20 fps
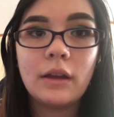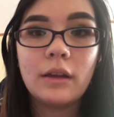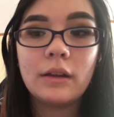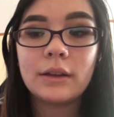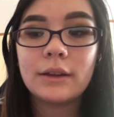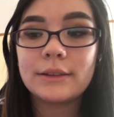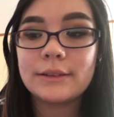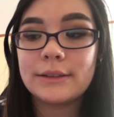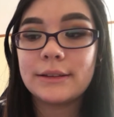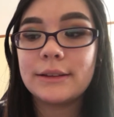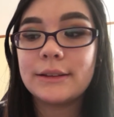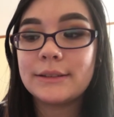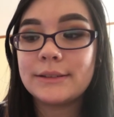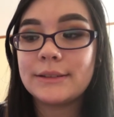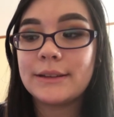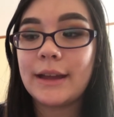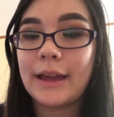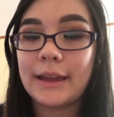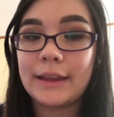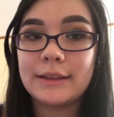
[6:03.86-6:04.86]
because it is
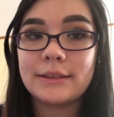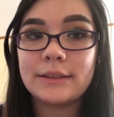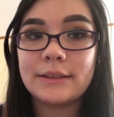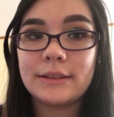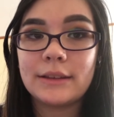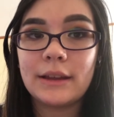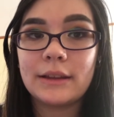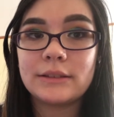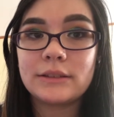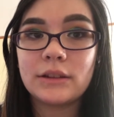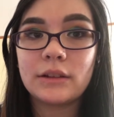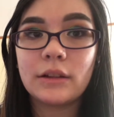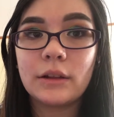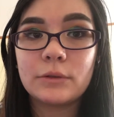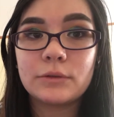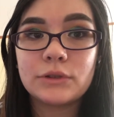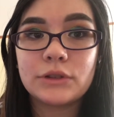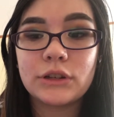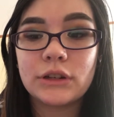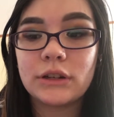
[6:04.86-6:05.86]
nice as a
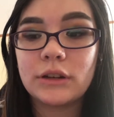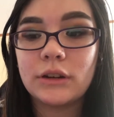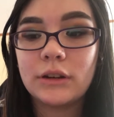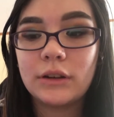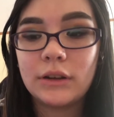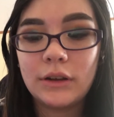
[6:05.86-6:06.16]
lotion,